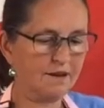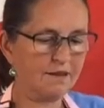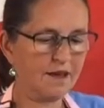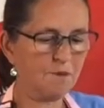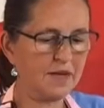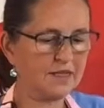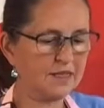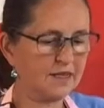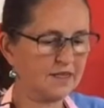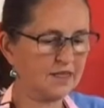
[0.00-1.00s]
That means that
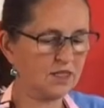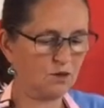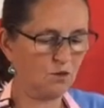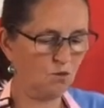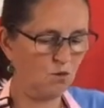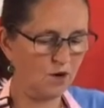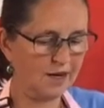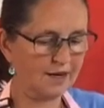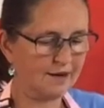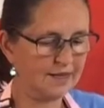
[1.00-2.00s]
it's working
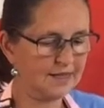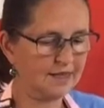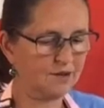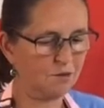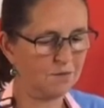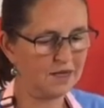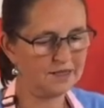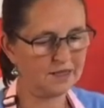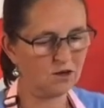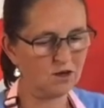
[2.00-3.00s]
nicely on melting
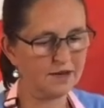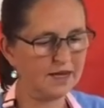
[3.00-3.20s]
all that